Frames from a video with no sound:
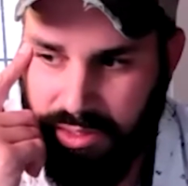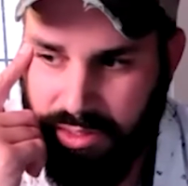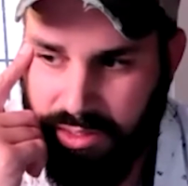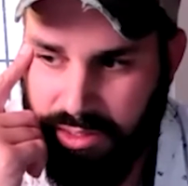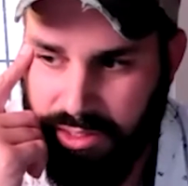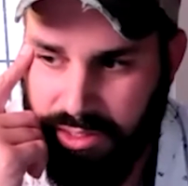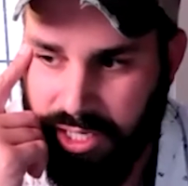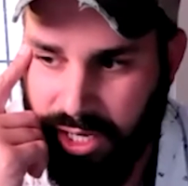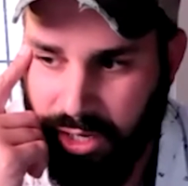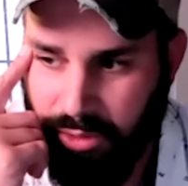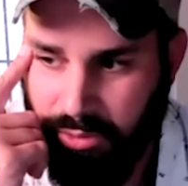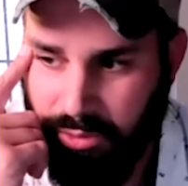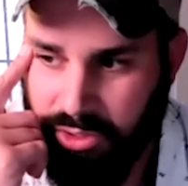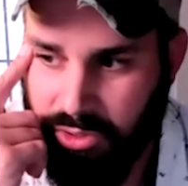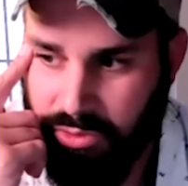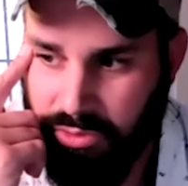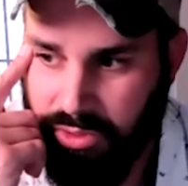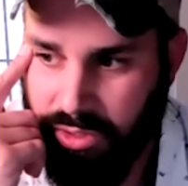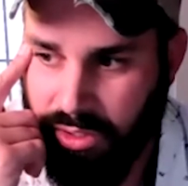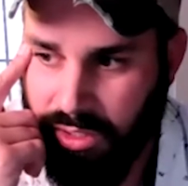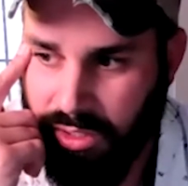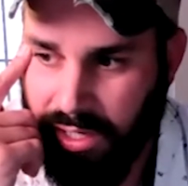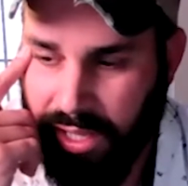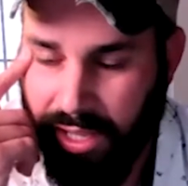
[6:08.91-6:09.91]

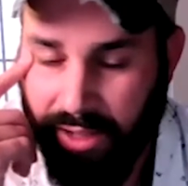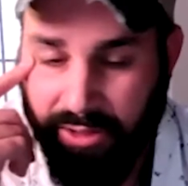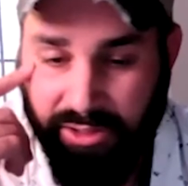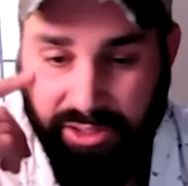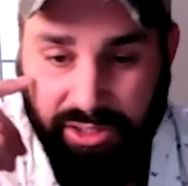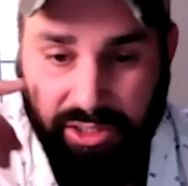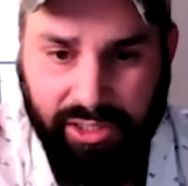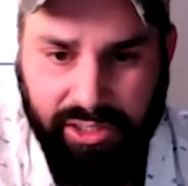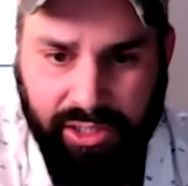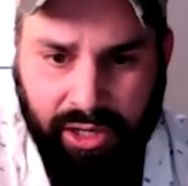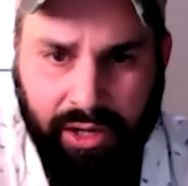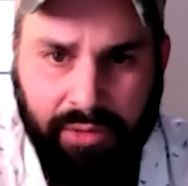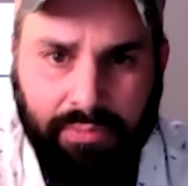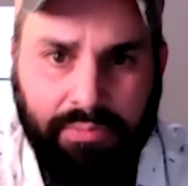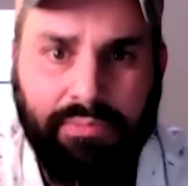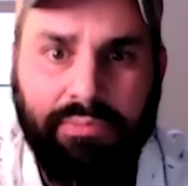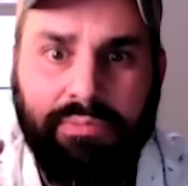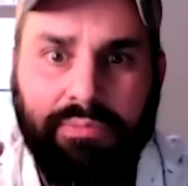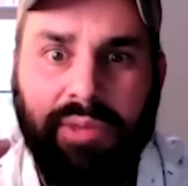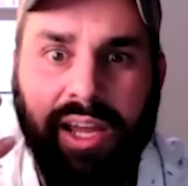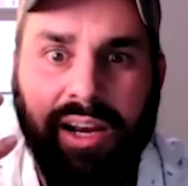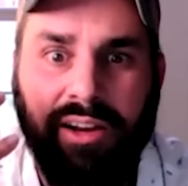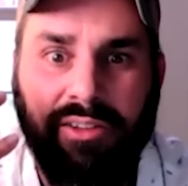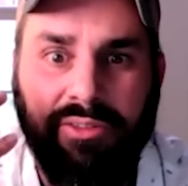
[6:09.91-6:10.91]
it allows you to start
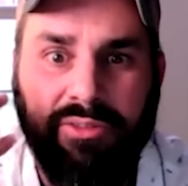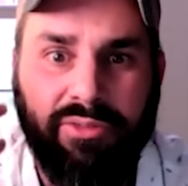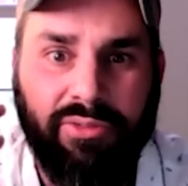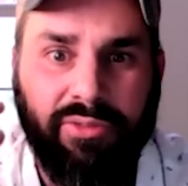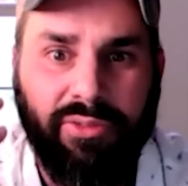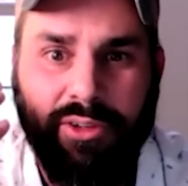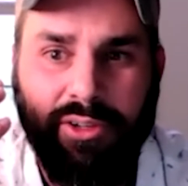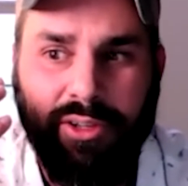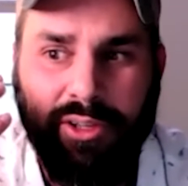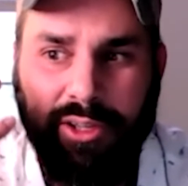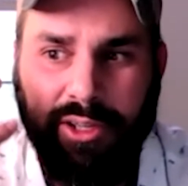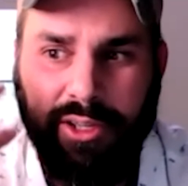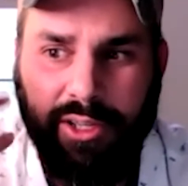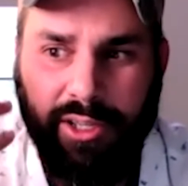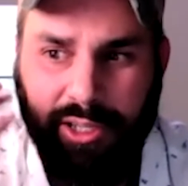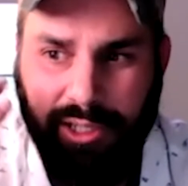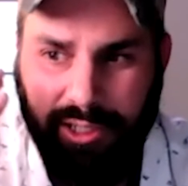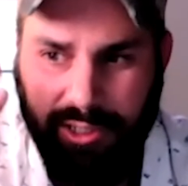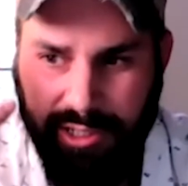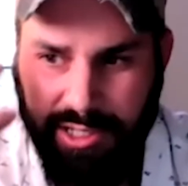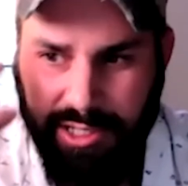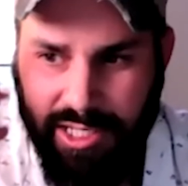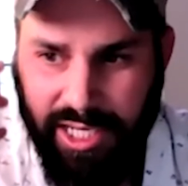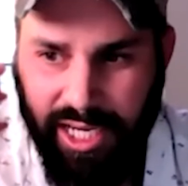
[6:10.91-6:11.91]
kind of
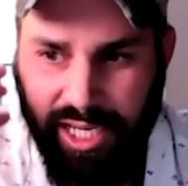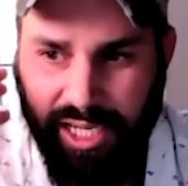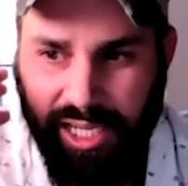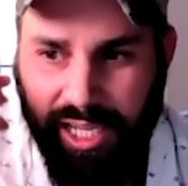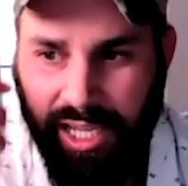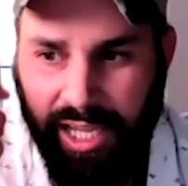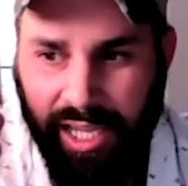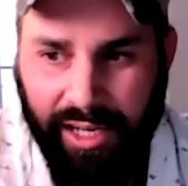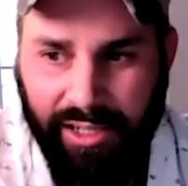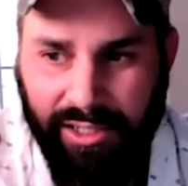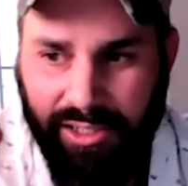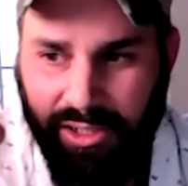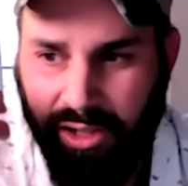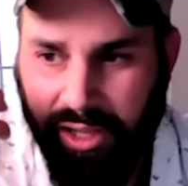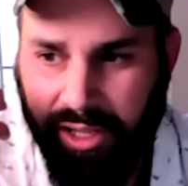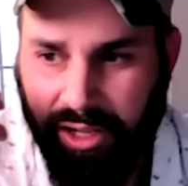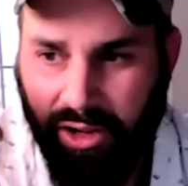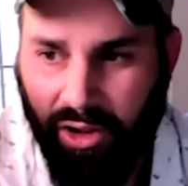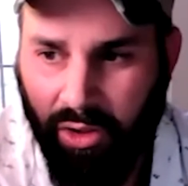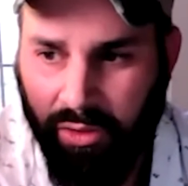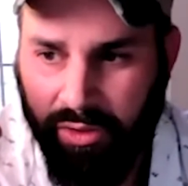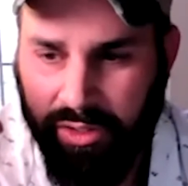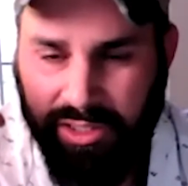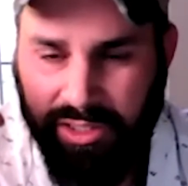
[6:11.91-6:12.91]
digging into like
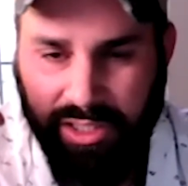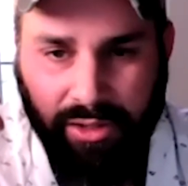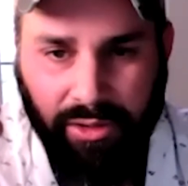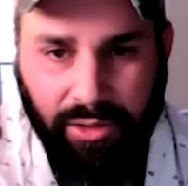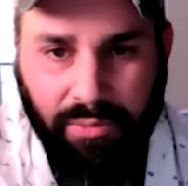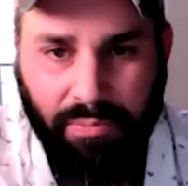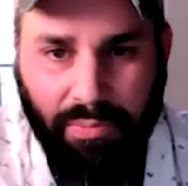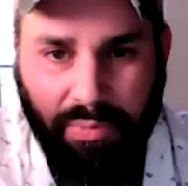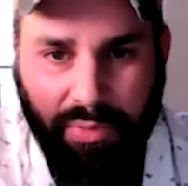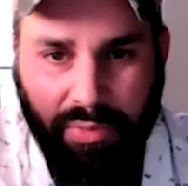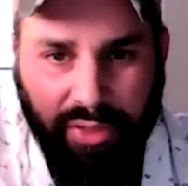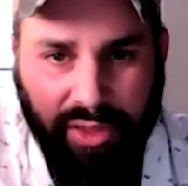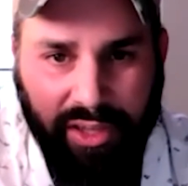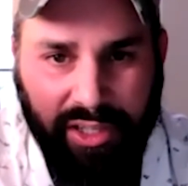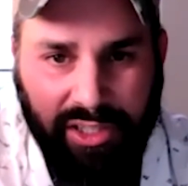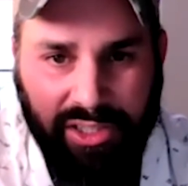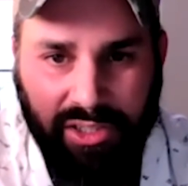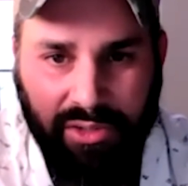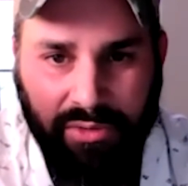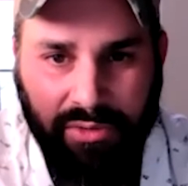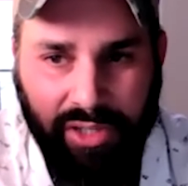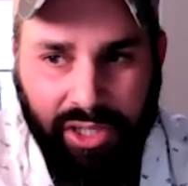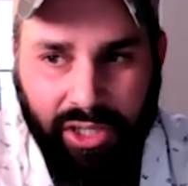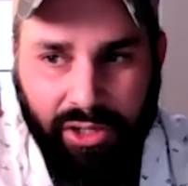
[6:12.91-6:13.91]
all these other things
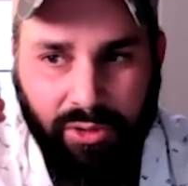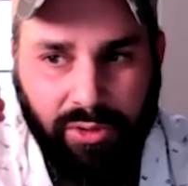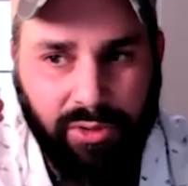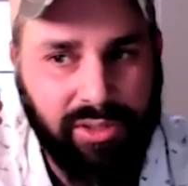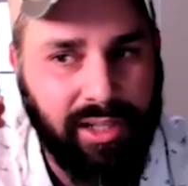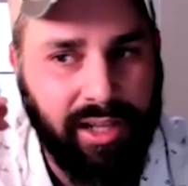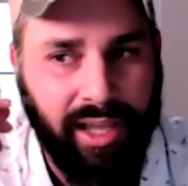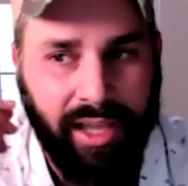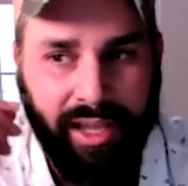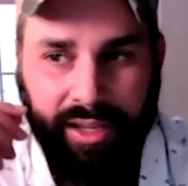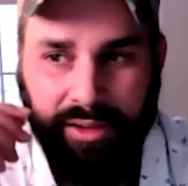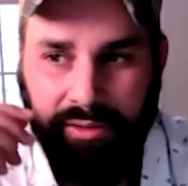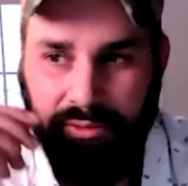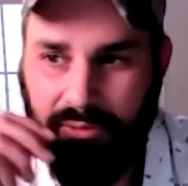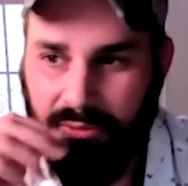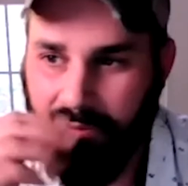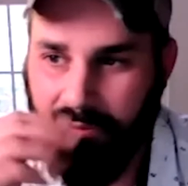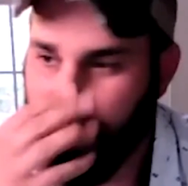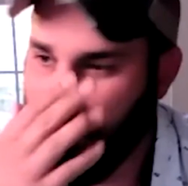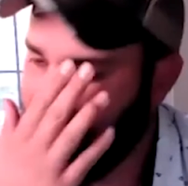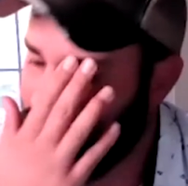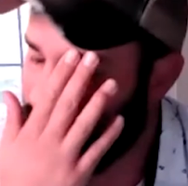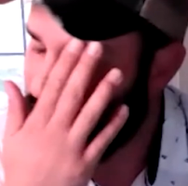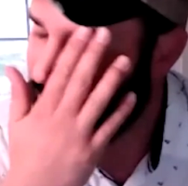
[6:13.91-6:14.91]
you've used. Like,
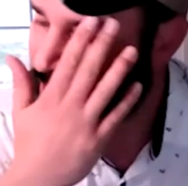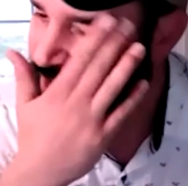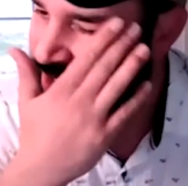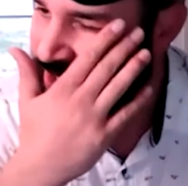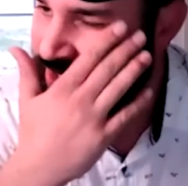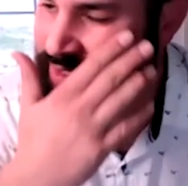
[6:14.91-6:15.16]
for instance,